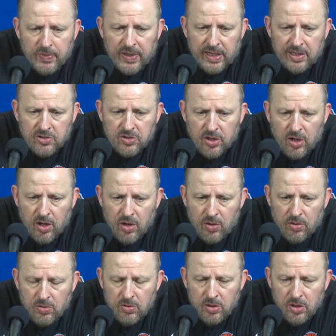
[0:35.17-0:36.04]
And
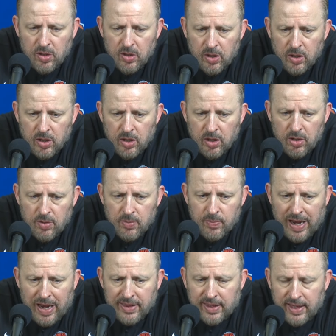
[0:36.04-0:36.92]
so,
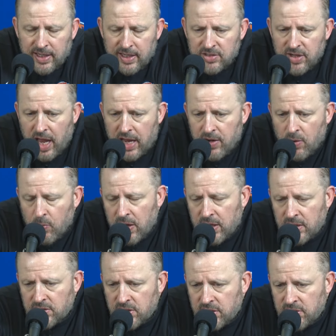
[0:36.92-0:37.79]
my thing is, I don't
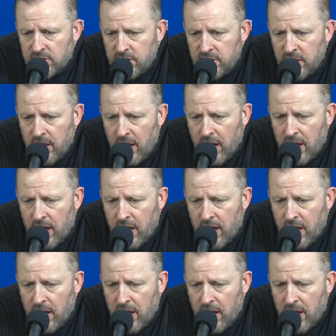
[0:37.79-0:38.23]
want us to see.